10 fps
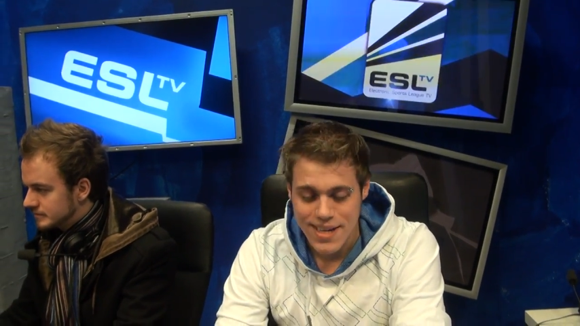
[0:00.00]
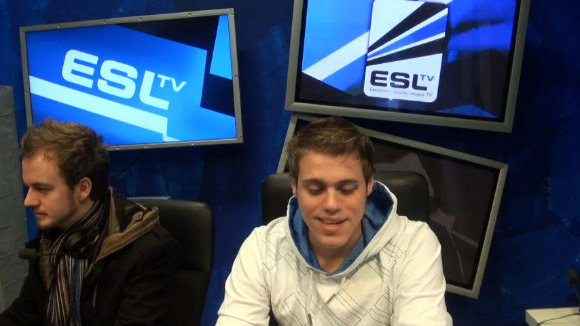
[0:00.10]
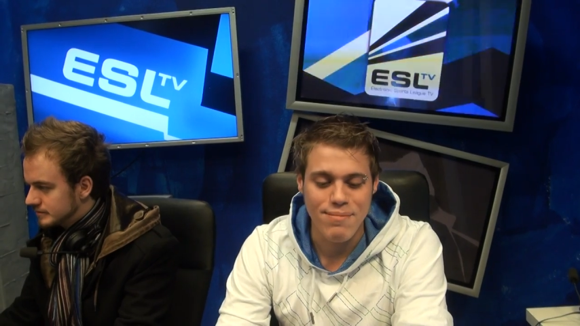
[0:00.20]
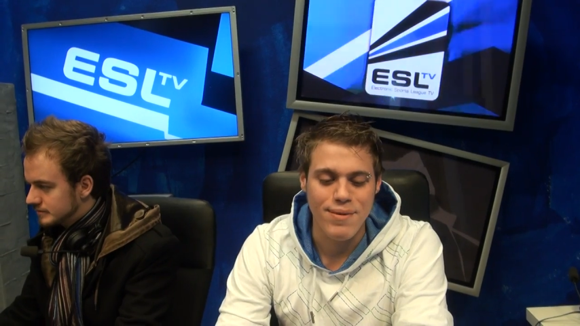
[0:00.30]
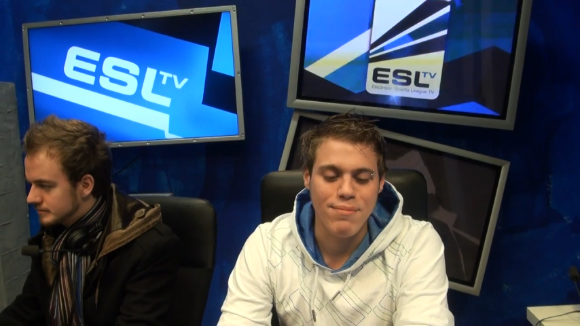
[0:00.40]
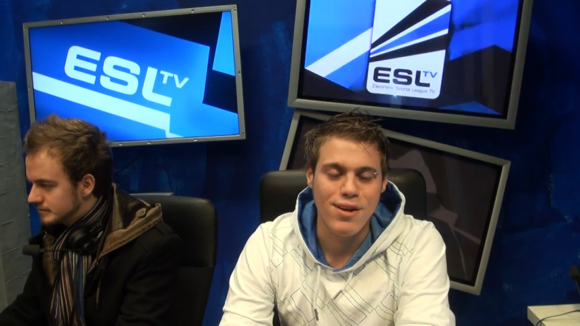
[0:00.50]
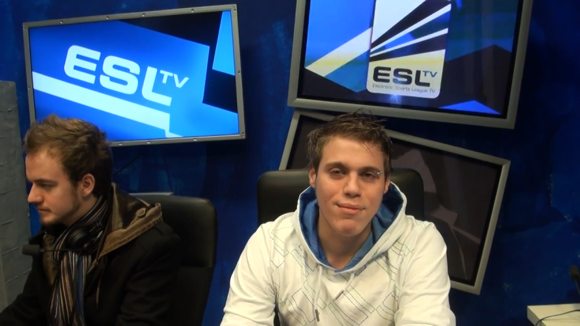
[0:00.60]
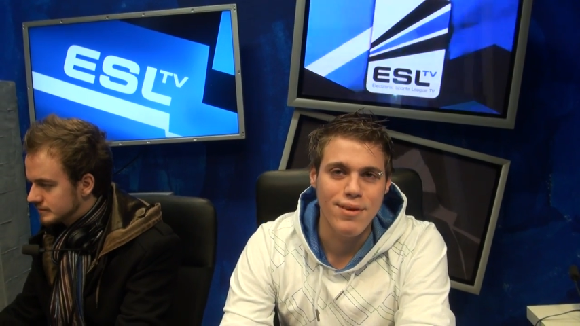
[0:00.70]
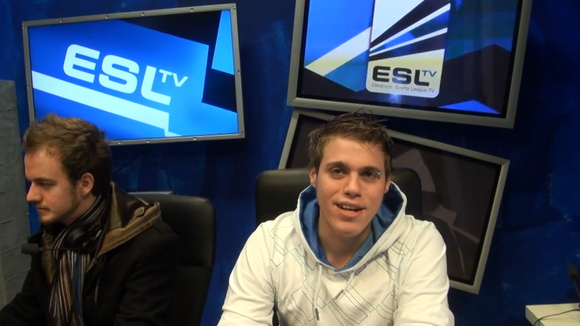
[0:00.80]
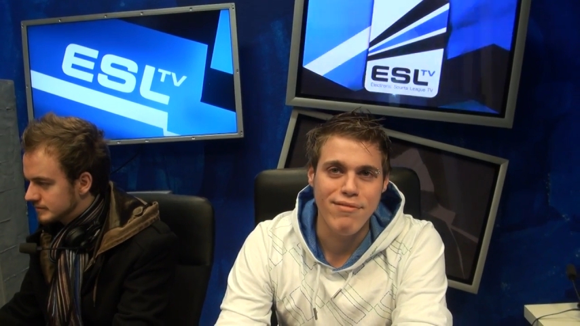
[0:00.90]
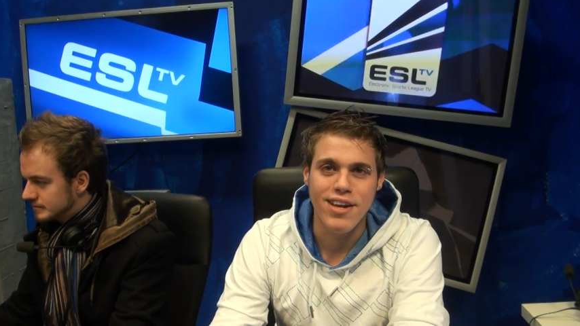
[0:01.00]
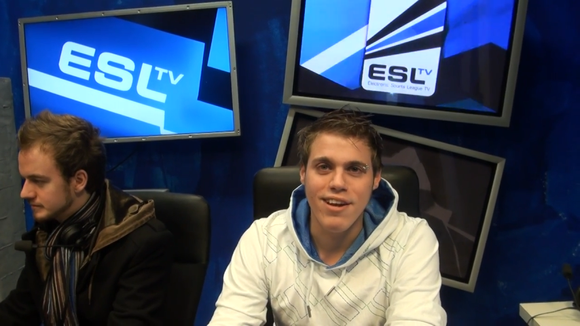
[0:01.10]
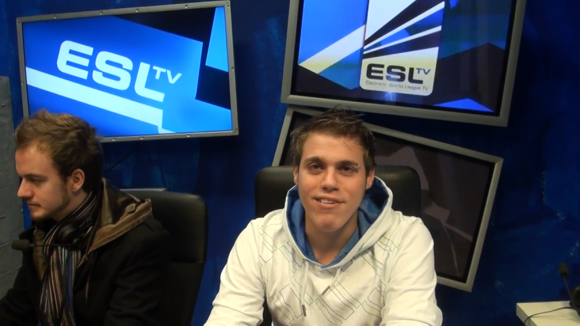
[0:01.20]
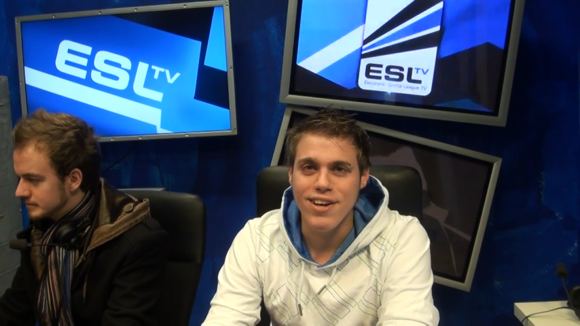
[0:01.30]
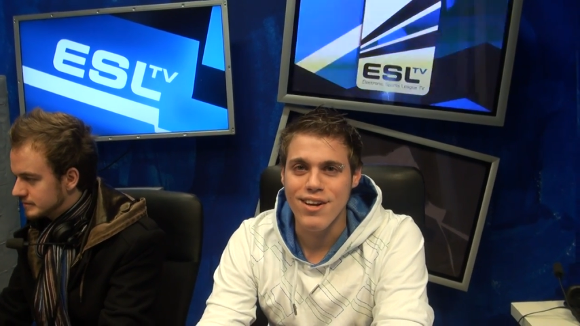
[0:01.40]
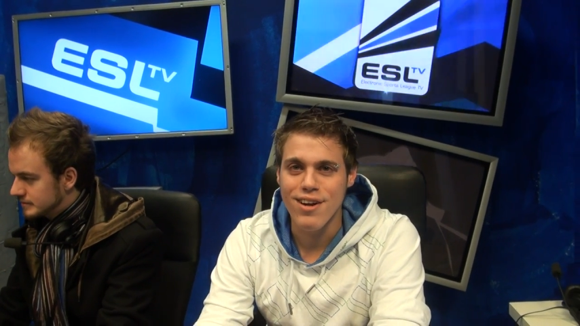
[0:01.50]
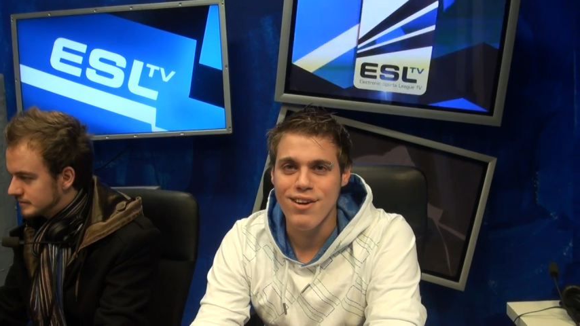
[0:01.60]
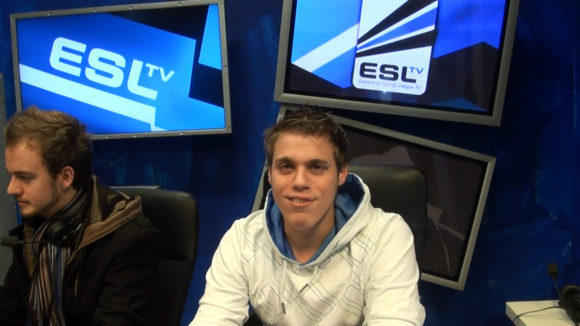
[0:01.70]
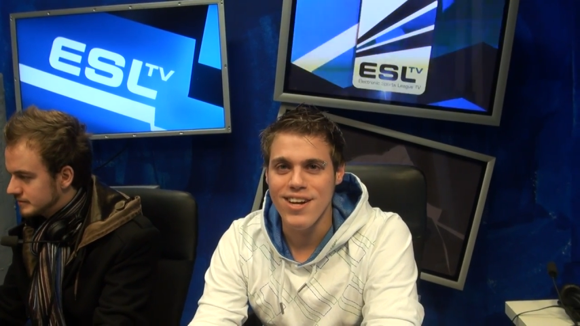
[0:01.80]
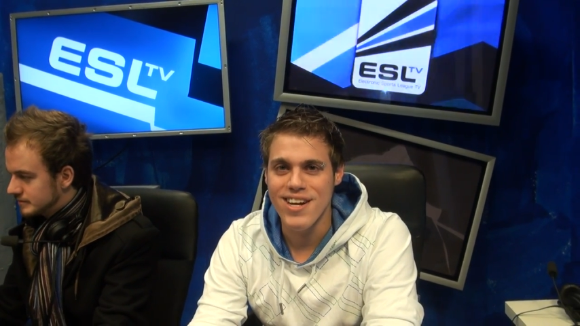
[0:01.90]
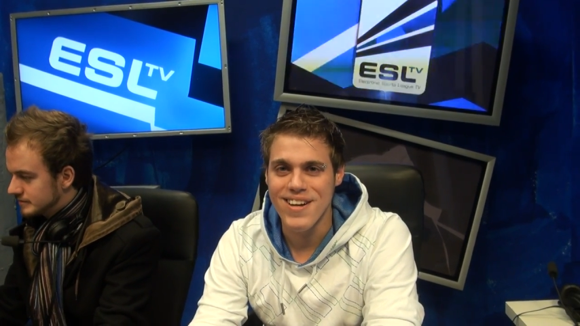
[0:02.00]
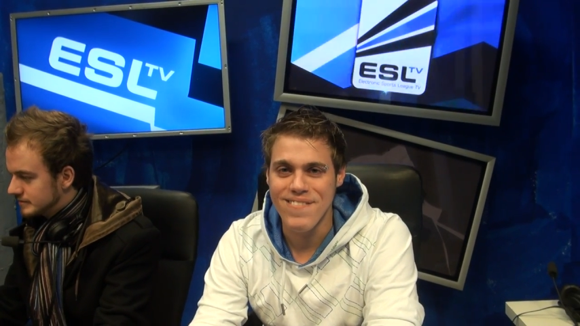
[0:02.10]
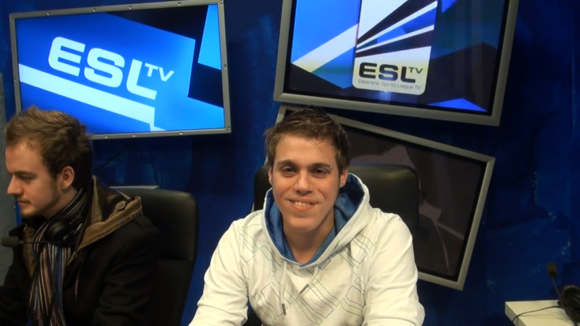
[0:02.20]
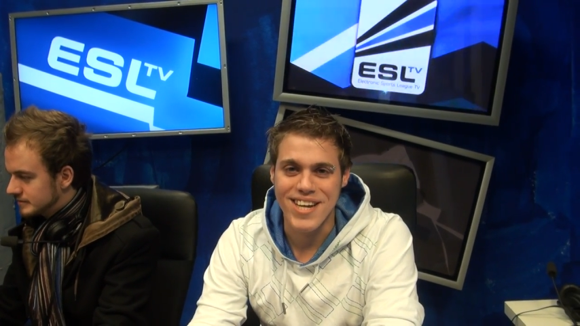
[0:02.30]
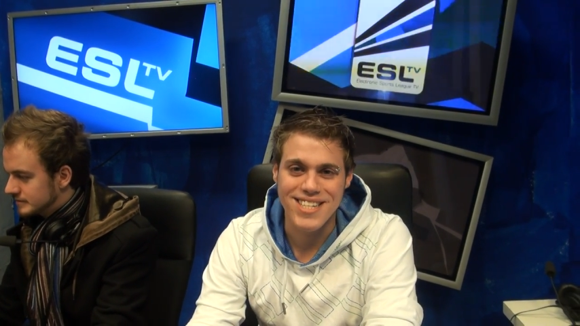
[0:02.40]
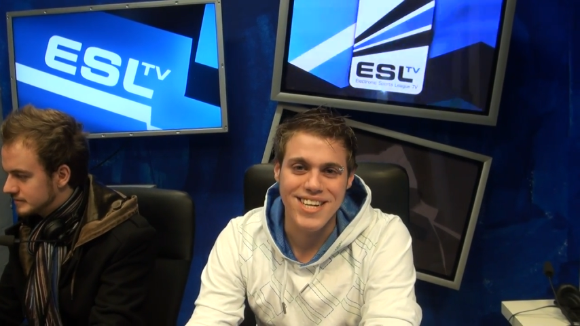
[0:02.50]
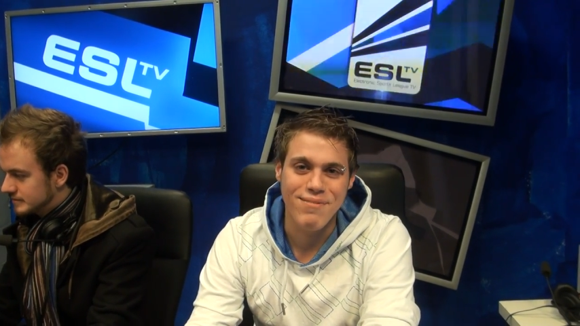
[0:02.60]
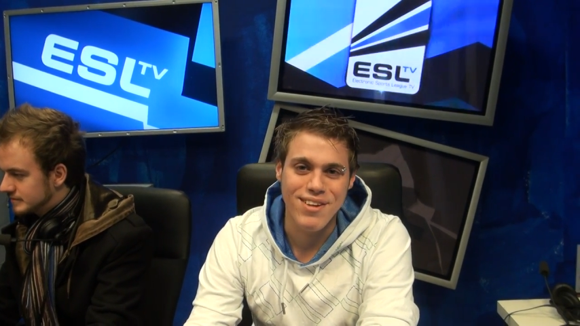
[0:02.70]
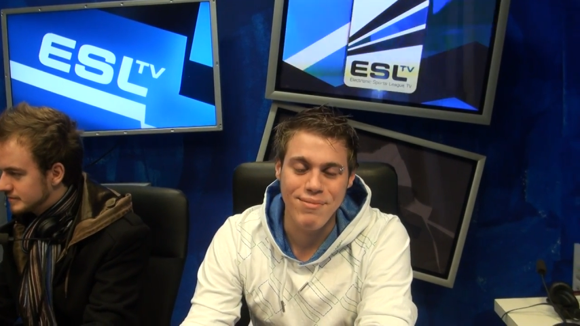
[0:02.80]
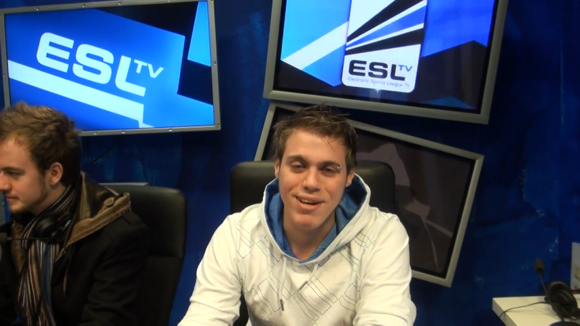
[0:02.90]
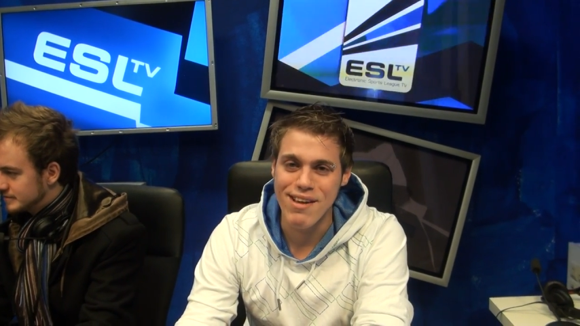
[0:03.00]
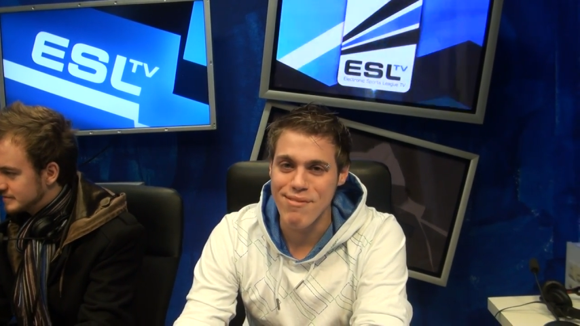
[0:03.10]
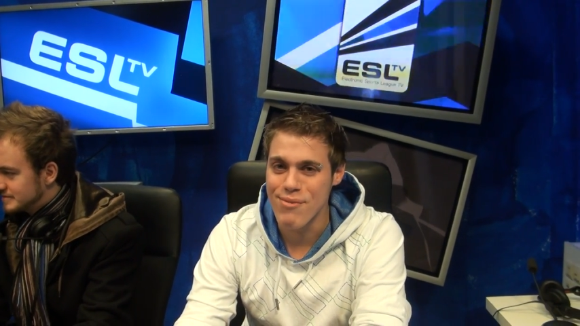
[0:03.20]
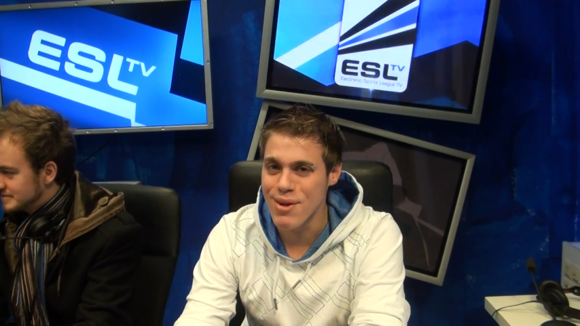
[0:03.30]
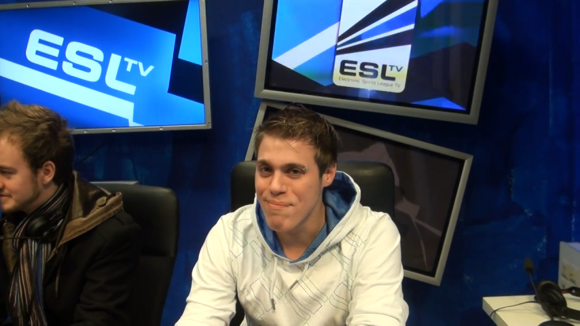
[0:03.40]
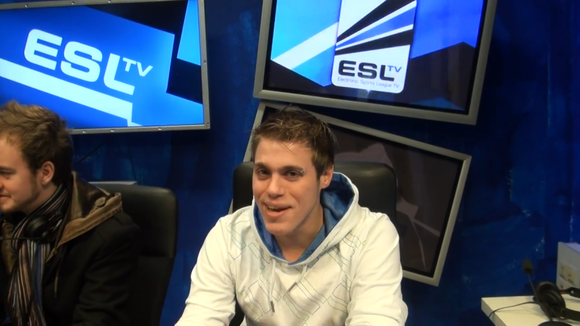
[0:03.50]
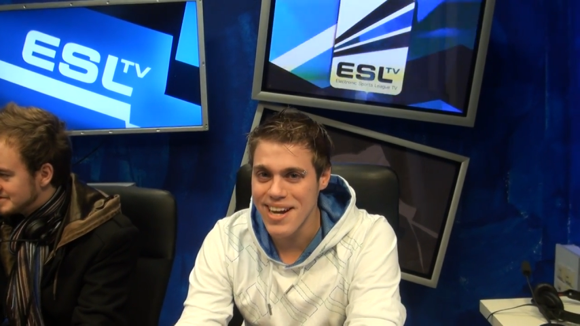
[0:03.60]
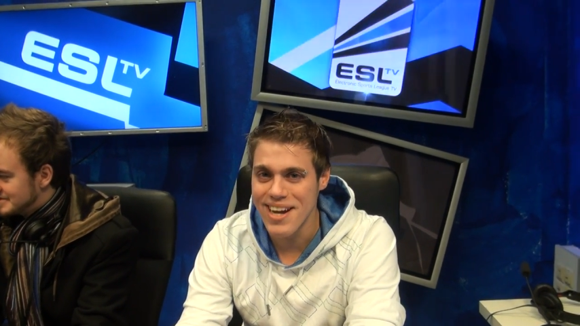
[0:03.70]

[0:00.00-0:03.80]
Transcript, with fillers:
Speaker 1: Yep, I'm going to be living here in Cologne. Actually, I'm going to be living with Ben